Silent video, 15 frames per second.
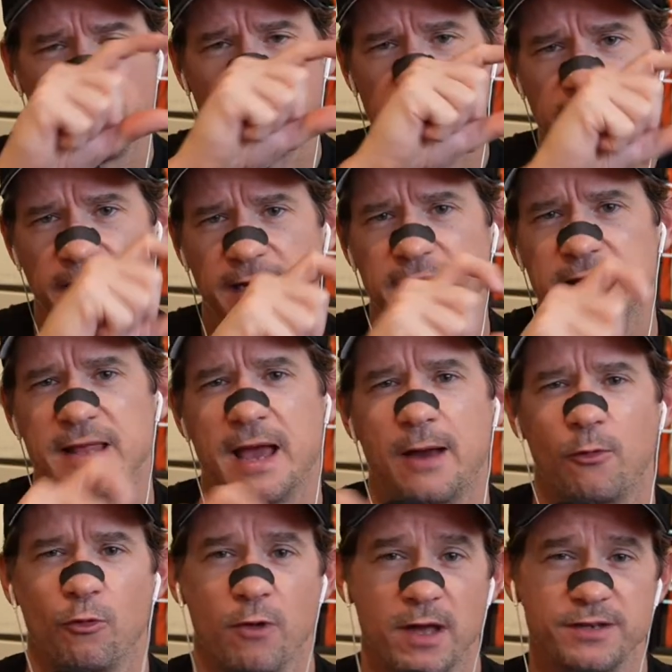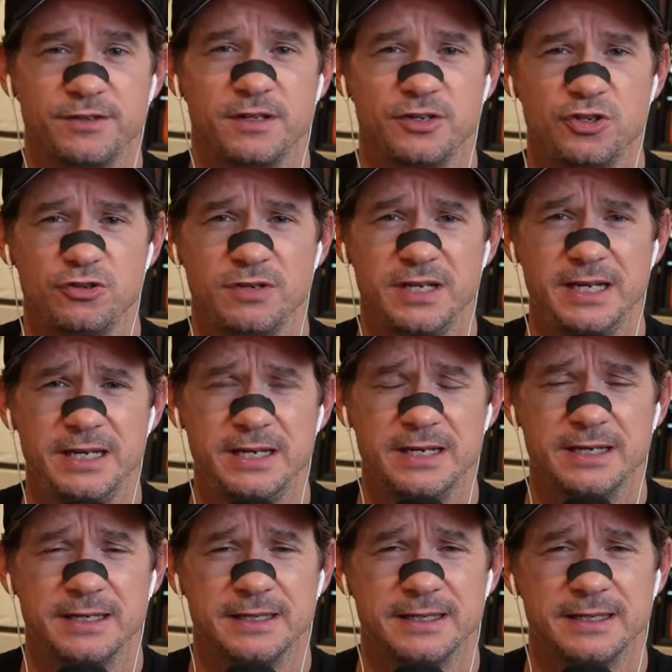getting that rest that you need,